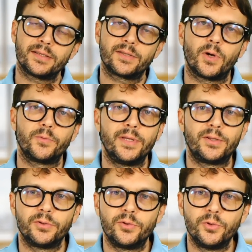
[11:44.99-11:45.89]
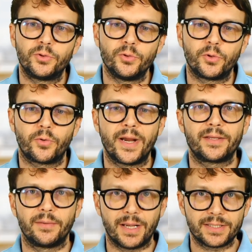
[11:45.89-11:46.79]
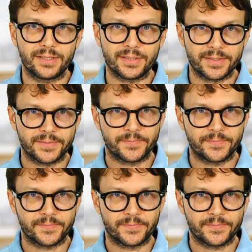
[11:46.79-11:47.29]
what we need to do to correct the muscles,